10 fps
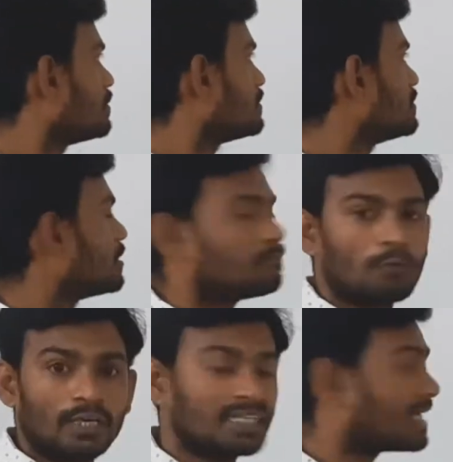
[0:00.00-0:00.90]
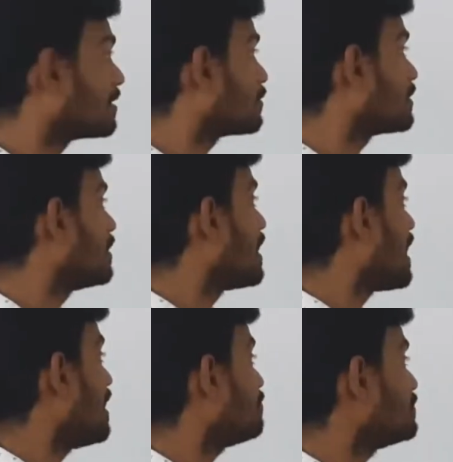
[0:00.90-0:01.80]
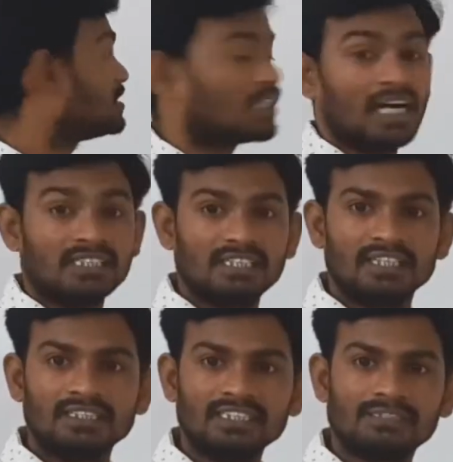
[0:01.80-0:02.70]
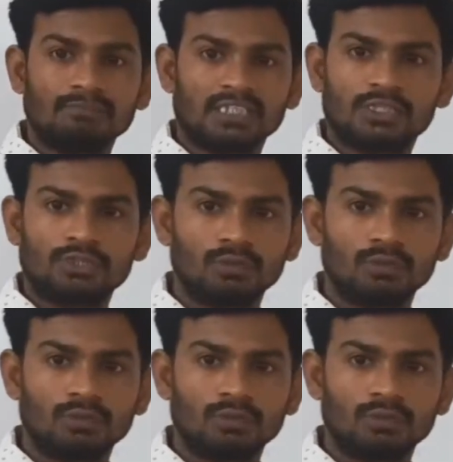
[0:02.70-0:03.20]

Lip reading: the body cannot have charge this much.